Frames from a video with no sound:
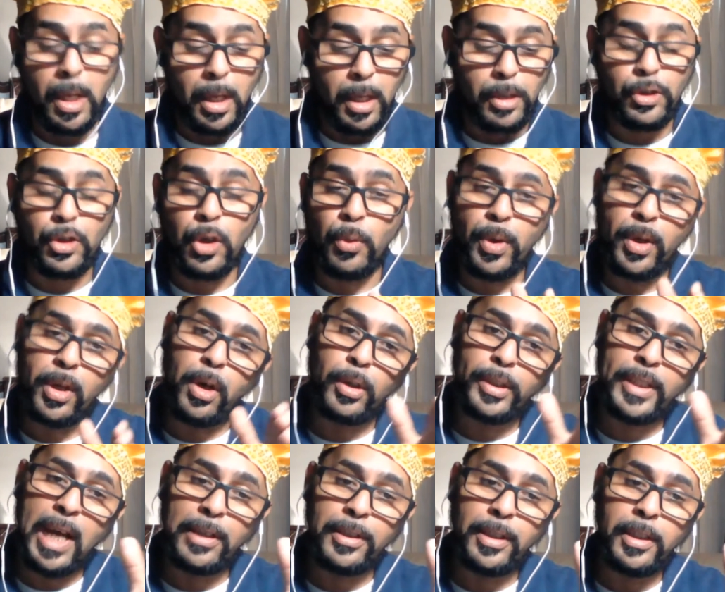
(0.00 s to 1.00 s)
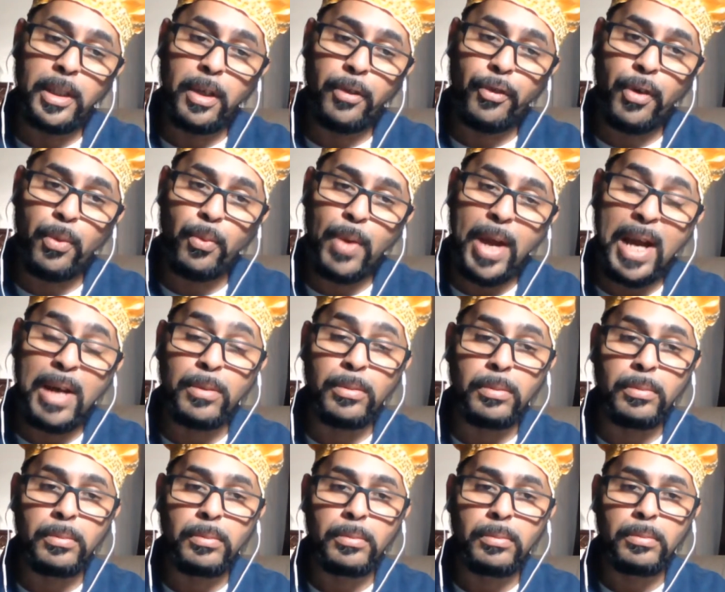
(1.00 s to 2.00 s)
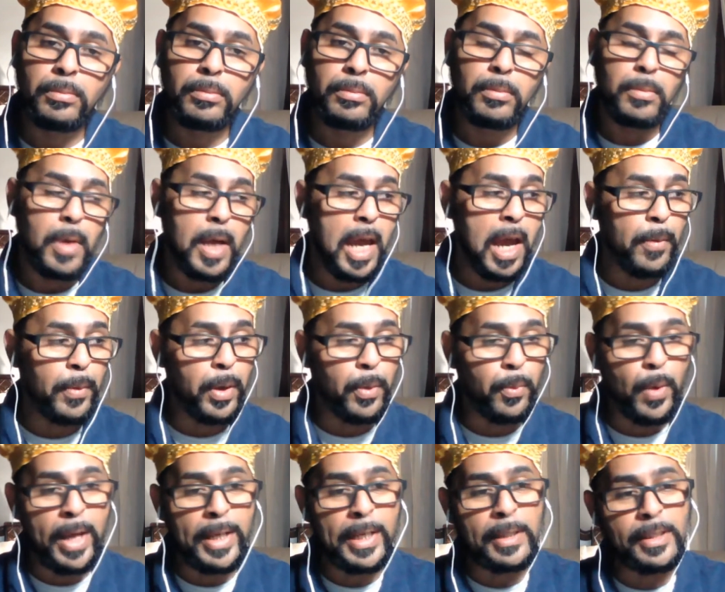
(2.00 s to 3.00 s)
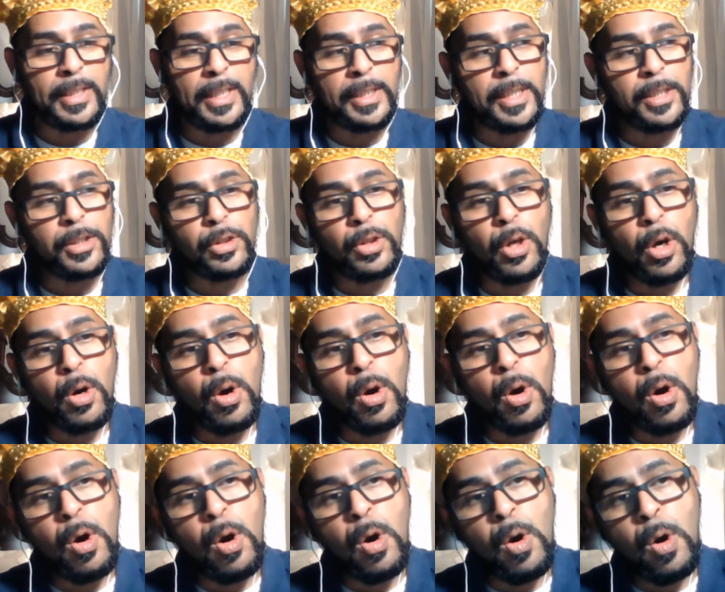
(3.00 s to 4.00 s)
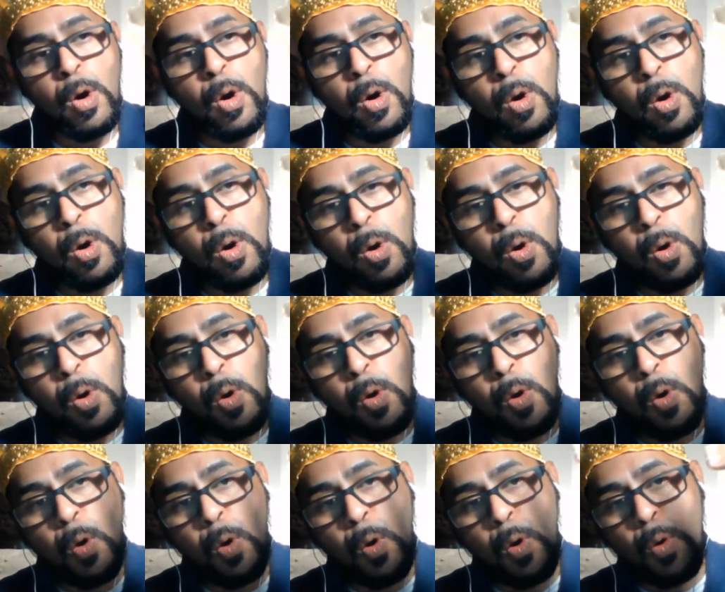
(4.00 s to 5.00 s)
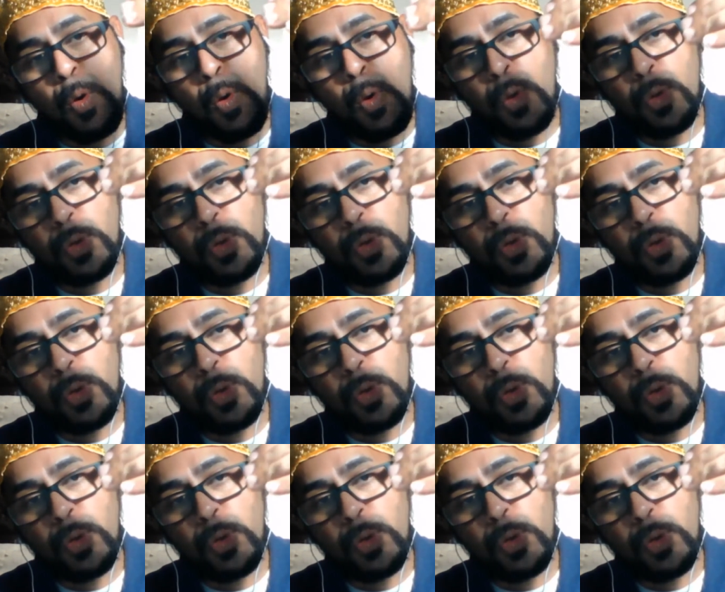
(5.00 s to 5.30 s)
So we go down a different route, And we went and did this whole